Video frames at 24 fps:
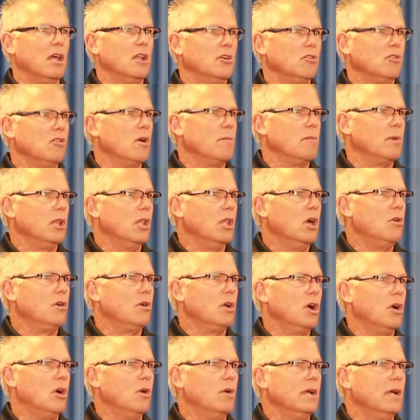Under Armour
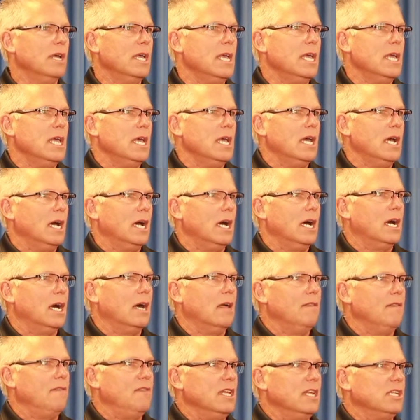logo.
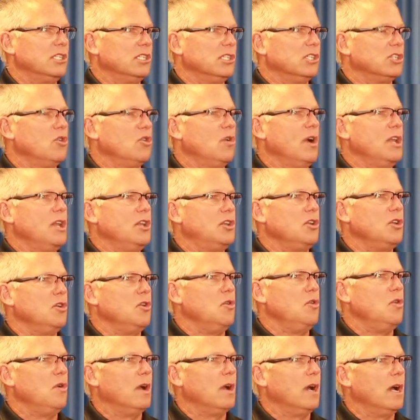This is going to,